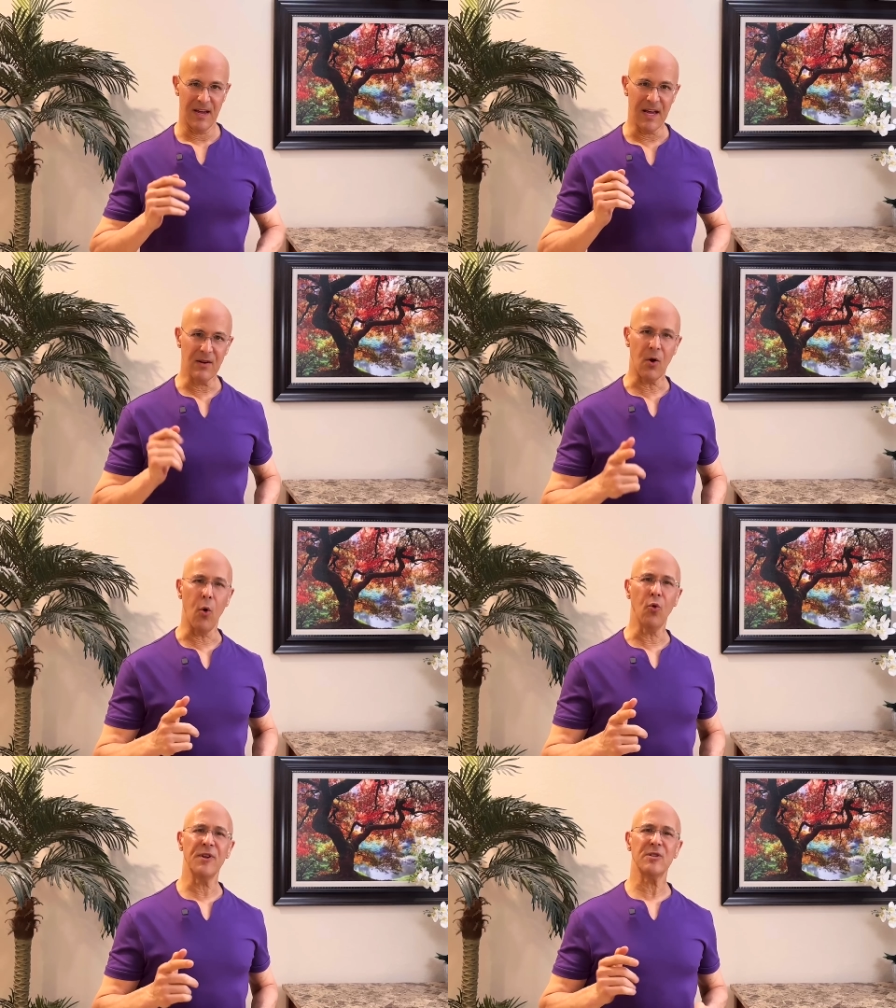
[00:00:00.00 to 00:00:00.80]
And
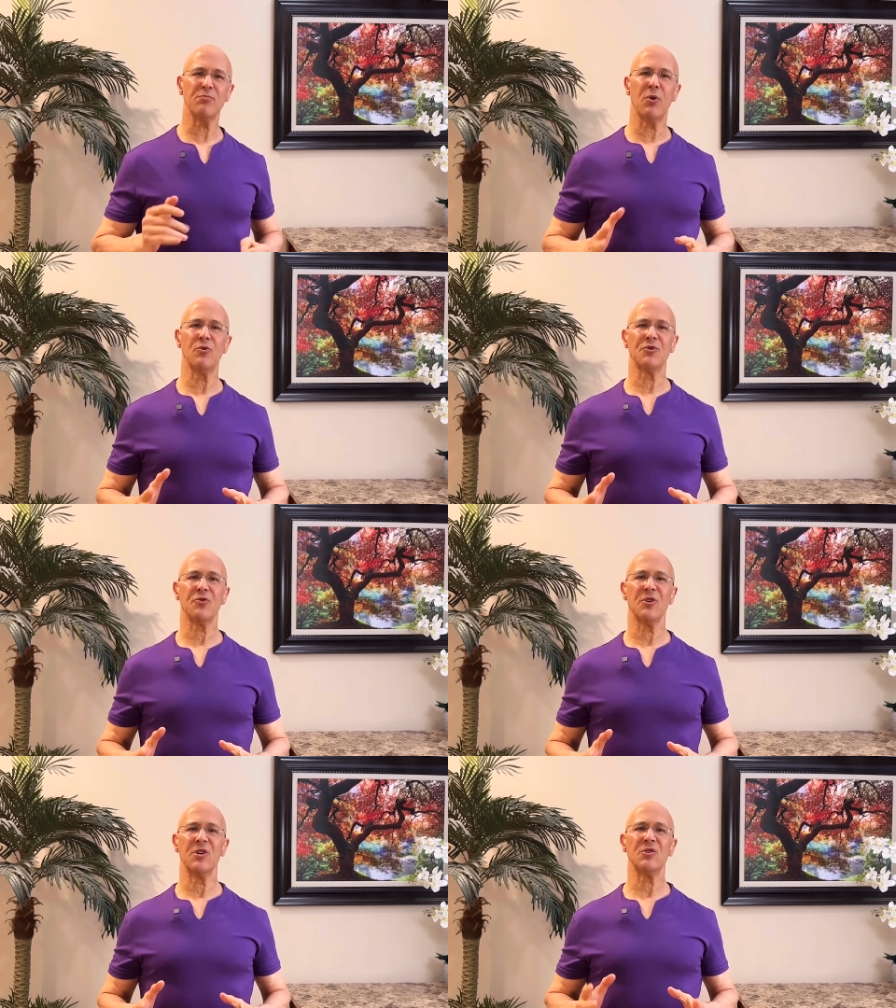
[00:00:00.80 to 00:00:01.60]
cold
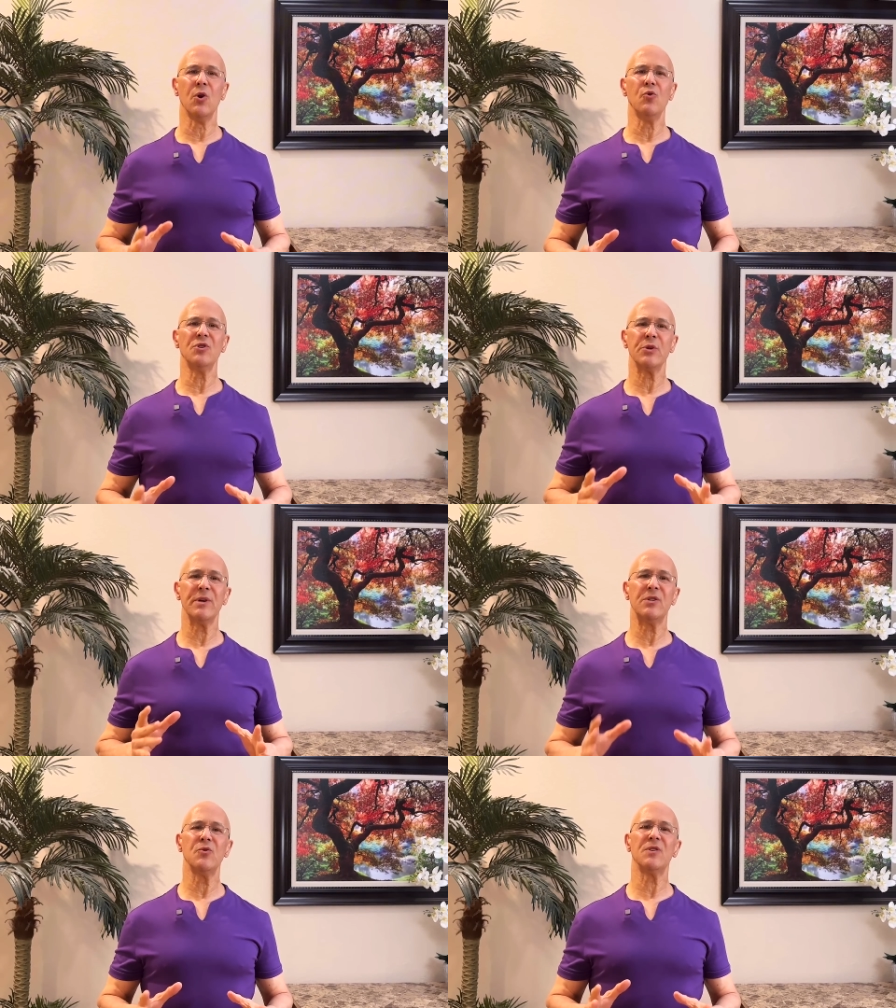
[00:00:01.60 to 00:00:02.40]
exposure is known to
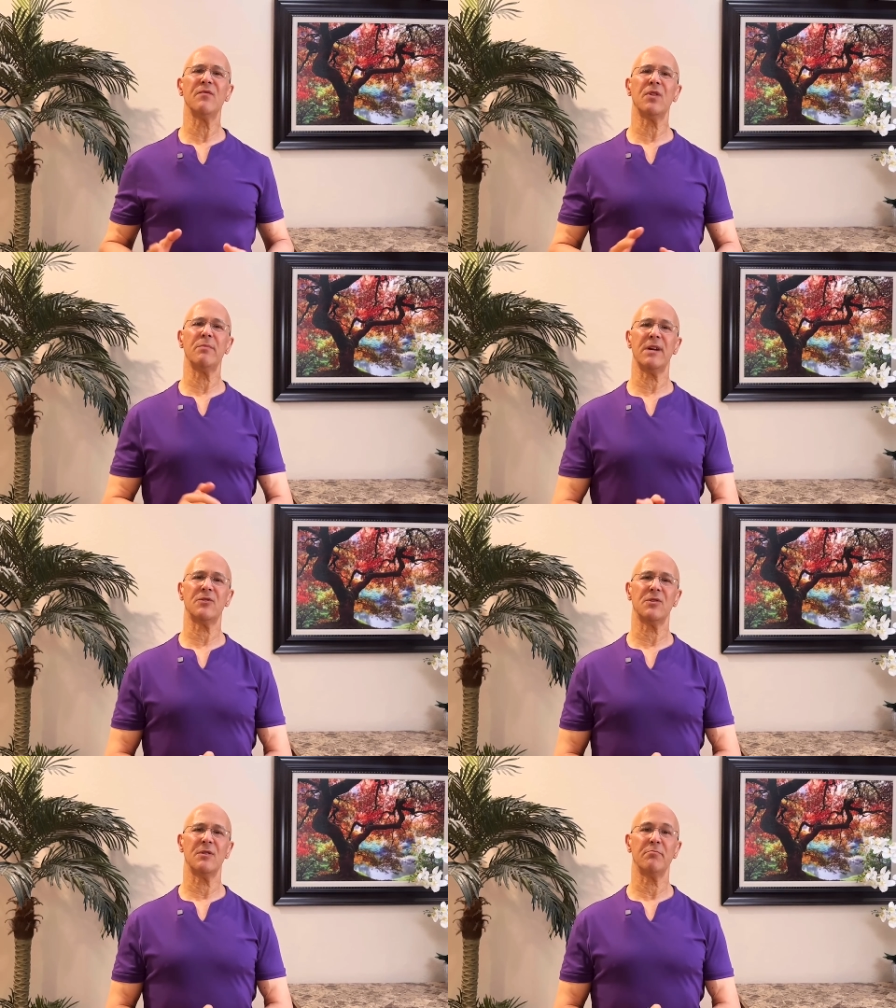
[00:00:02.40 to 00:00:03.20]
reduce
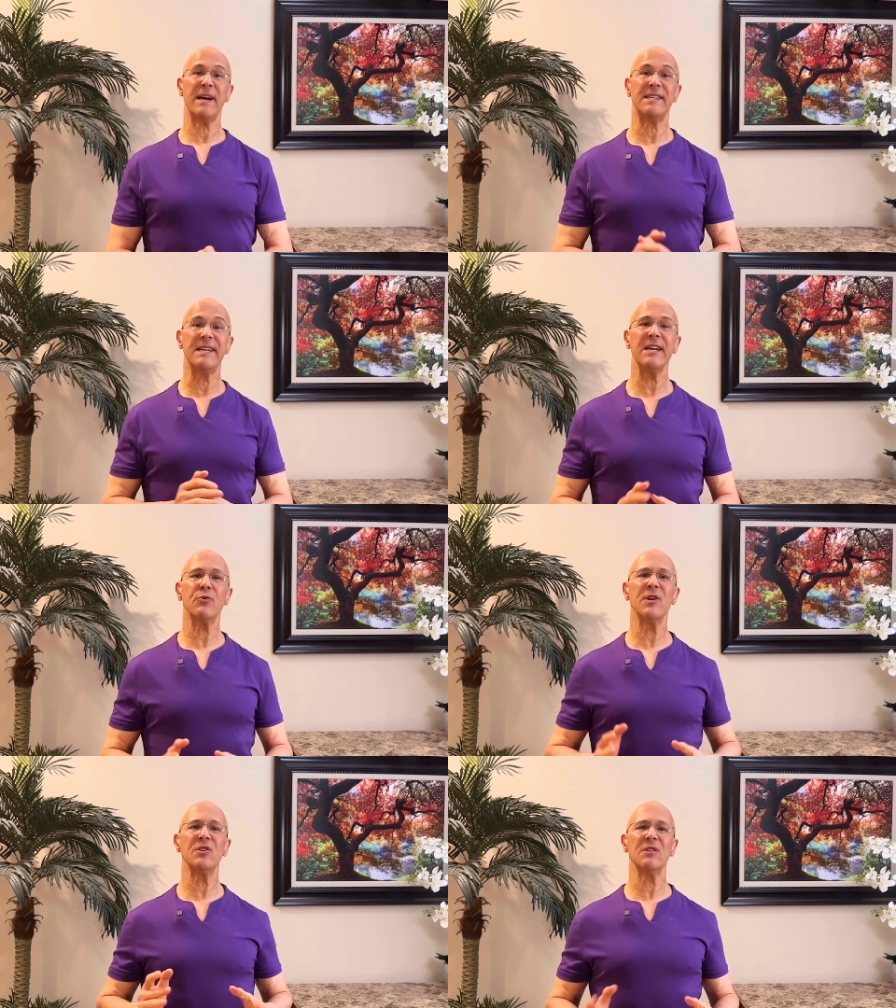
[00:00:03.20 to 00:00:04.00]
inflammation by
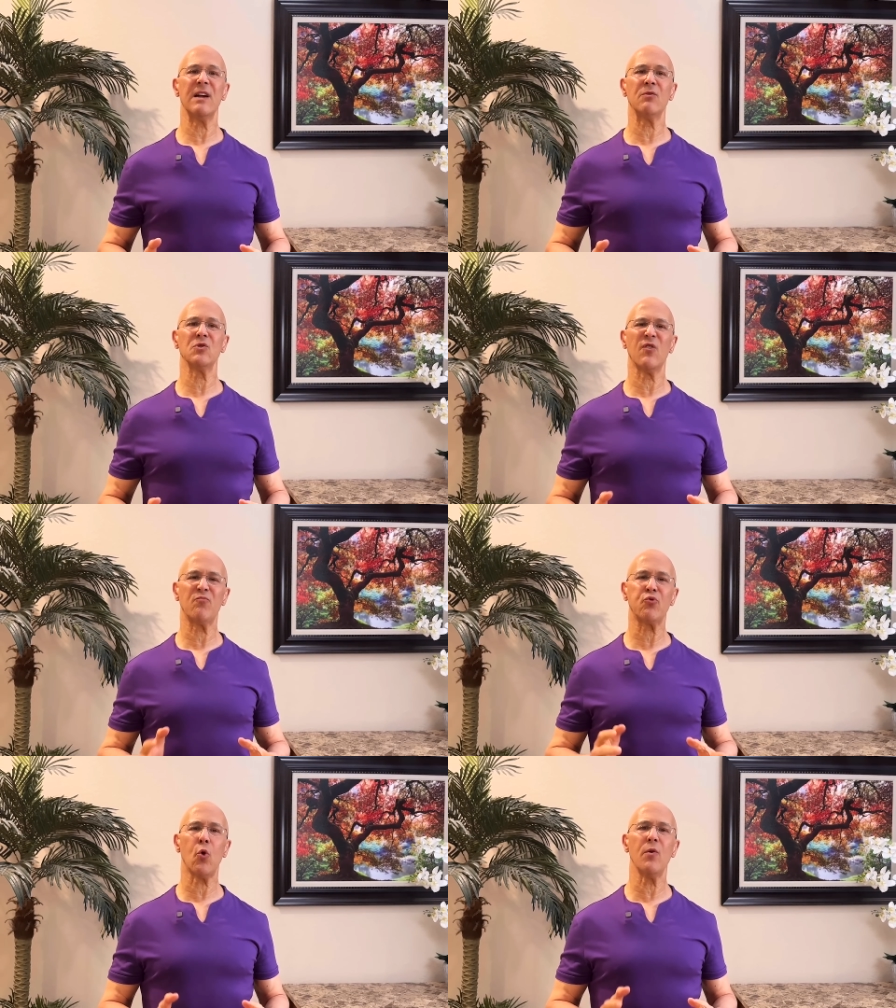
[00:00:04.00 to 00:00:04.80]
decreasing levels
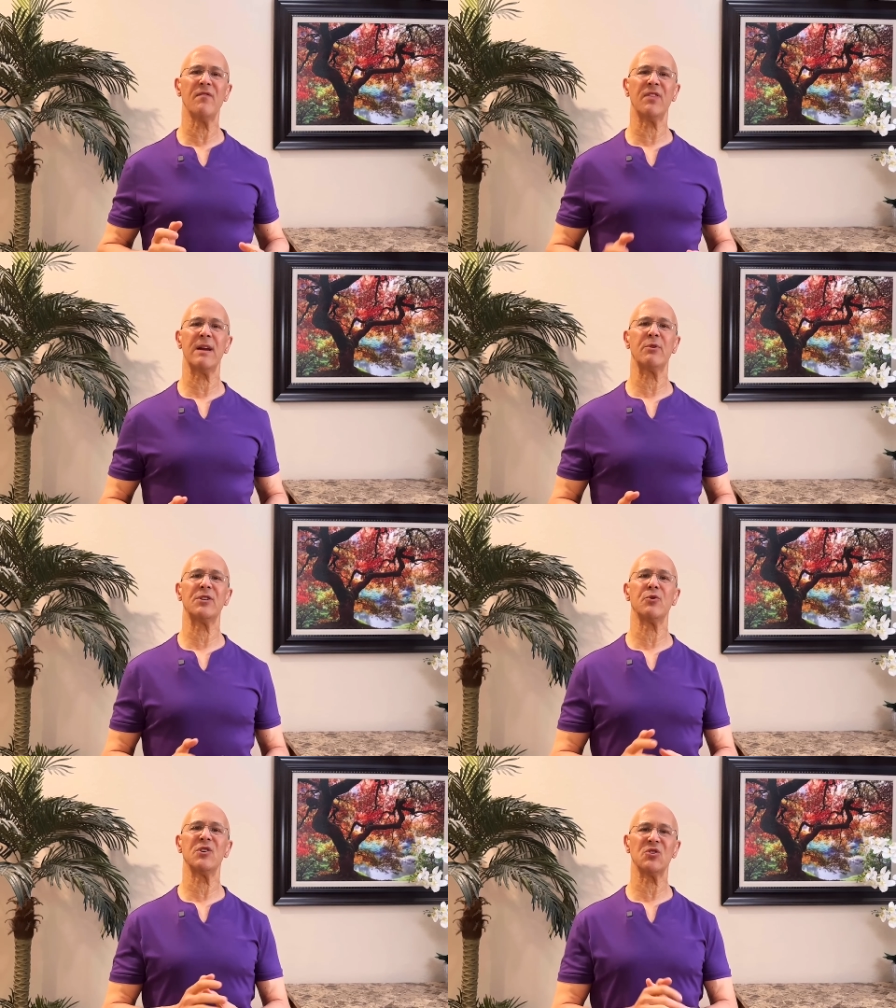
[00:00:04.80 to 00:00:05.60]
of
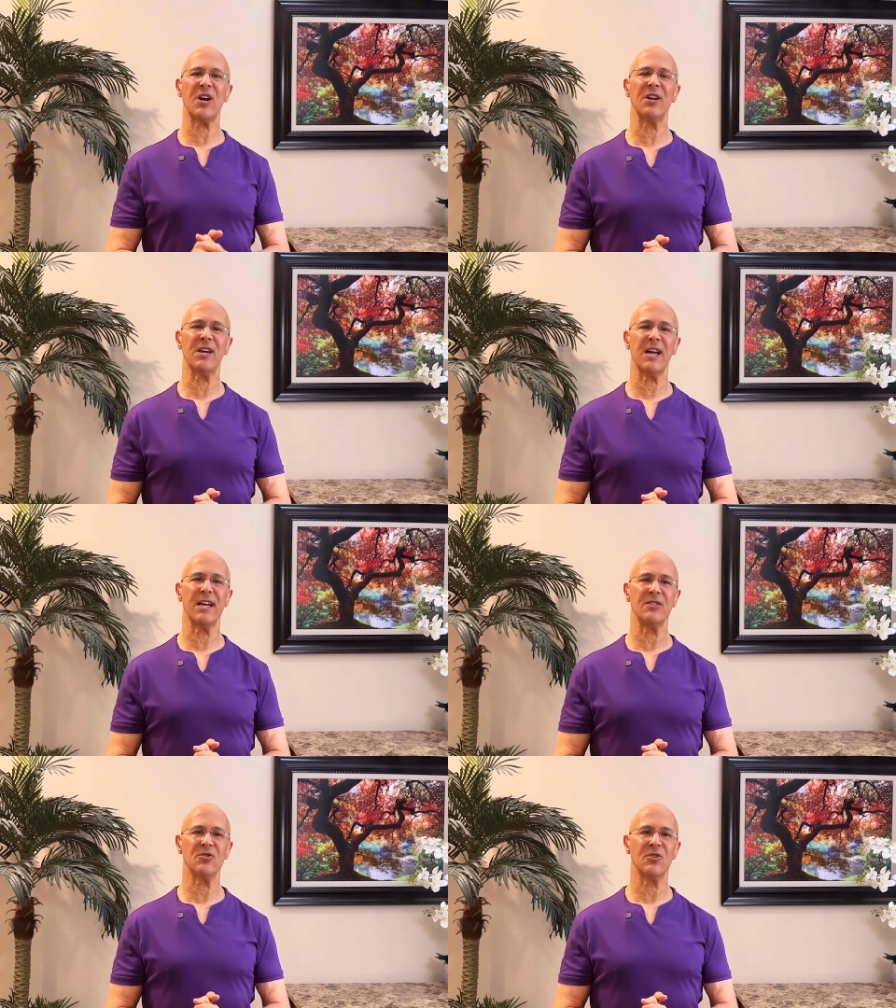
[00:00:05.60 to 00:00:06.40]
pro-inflammatory
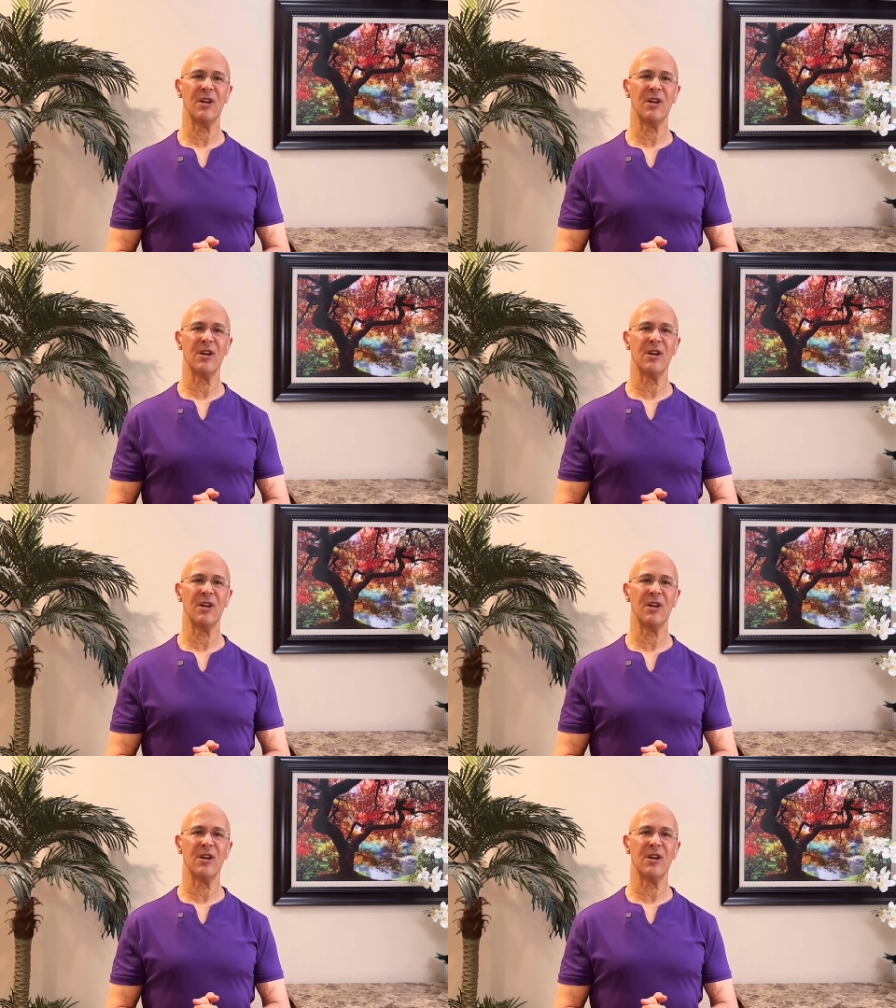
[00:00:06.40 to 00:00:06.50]
cytokines,